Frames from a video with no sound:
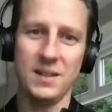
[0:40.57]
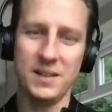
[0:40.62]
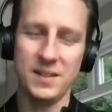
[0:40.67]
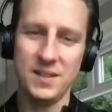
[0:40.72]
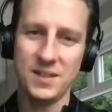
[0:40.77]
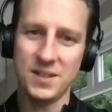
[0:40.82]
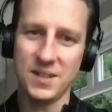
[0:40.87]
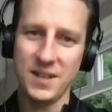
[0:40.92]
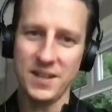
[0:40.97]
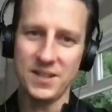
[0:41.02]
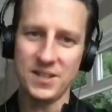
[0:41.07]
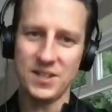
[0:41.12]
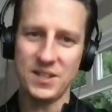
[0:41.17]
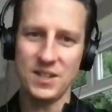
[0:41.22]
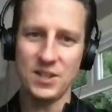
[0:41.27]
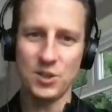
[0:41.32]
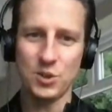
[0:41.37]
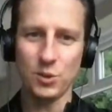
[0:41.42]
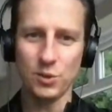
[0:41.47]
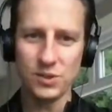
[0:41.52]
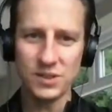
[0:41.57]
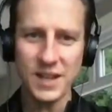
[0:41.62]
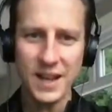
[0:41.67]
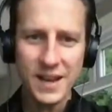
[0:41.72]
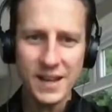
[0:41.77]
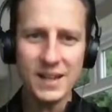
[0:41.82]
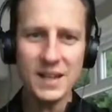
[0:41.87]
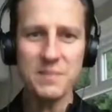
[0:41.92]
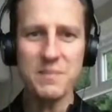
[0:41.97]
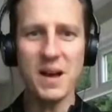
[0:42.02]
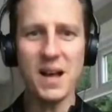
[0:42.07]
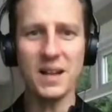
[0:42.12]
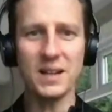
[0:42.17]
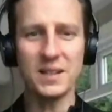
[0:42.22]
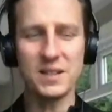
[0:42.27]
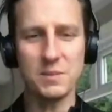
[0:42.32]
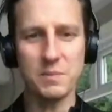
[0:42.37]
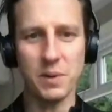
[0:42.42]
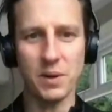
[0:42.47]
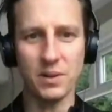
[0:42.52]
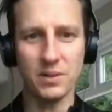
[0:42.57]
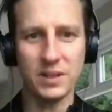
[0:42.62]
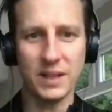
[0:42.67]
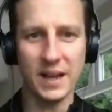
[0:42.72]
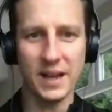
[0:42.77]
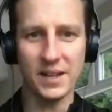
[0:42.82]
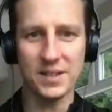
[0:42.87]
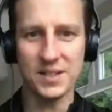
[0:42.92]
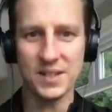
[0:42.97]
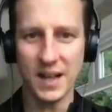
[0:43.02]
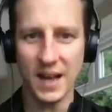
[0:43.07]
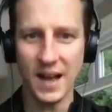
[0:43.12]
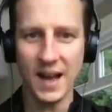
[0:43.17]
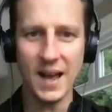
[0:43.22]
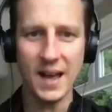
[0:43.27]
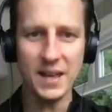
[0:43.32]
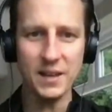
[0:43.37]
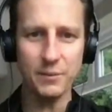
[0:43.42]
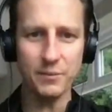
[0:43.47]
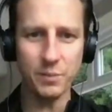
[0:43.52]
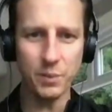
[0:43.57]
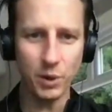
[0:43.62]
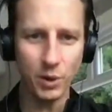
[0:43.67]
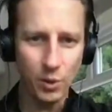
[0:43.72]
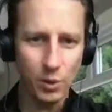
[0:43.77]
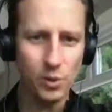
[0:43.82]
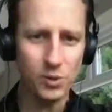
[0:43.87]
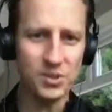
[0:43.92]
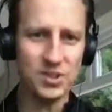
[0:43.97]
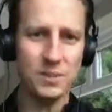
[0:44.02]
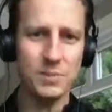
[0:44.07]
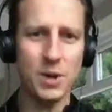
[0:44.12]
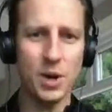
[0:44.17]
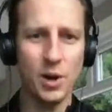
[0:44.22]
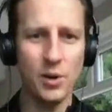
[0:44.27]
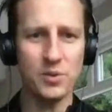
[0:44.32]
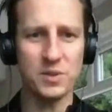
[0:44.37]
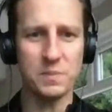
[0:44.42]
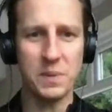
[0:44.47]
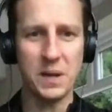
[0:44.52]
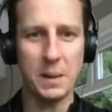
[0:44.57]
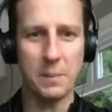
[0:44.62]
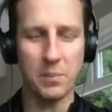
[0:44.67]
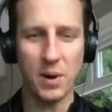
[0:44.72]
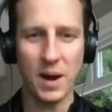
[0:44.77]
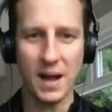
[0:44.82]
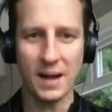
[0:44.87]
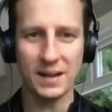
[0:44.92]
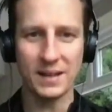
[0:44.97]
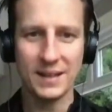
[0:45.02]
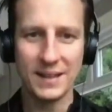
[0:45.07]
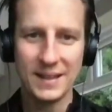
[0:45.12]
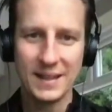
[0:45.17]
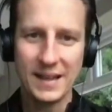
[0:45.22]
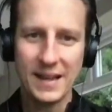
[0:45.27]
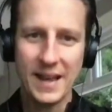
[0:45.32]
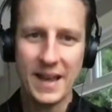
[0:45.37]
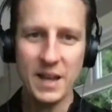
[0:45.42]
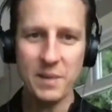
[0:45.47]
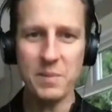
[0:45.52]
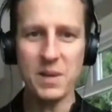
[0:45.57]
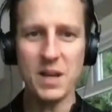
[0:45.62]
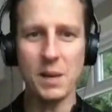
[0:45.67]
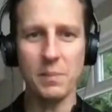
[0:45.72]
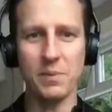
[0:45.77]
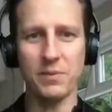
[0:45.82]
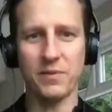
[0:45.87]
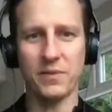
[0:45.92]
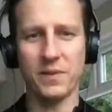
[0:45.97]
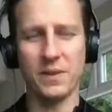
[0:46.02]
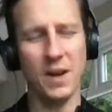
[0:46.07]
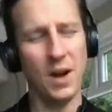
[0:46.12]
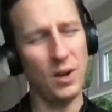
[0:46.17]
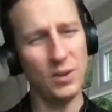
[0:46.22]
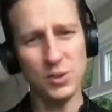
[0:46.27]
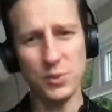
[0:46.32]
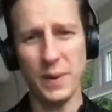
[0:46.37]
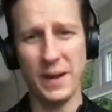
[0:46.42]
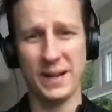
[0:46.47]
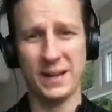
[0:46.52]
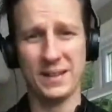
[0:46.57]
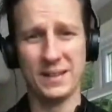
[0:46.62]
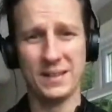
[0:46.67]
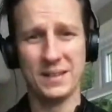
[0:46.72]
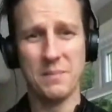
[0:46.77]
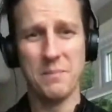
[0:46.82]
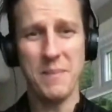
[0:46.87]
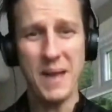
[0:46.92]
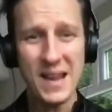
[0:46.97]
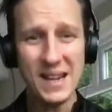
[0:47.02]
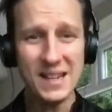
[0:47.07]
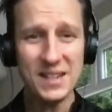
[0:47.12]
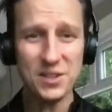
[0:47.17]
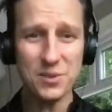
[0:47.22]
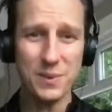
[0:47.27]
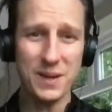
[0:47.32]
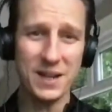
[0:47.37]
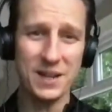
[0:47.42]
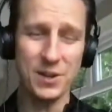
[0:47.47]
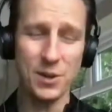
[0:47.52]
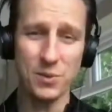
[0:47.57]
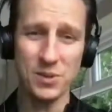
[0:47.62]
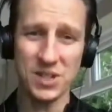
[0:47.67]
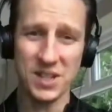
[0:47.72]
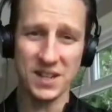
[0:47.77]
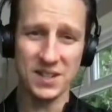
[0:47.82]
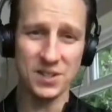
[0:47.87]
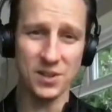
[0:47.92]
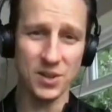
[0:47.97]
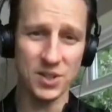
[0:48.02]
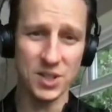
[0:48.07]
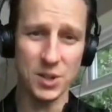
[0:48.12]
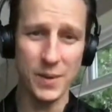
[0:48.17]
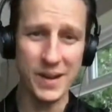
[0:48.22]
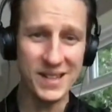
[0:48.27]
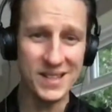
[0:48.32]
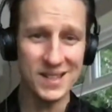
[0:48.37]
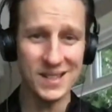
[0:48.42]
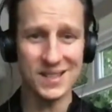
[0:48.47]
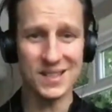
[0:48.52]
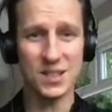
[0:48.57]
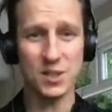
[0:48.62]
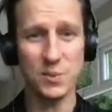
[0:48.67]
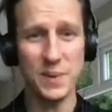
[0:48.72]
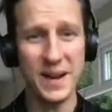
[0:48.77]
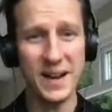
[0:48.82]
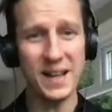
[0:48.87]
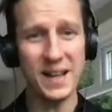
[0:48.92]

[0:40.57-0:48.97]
Marlins. This is your daily Marlins podcast. I, of course, am your host, Peter Pratt. Hit me up on Twitter, mainly Twitter, no TikToks, no Instas.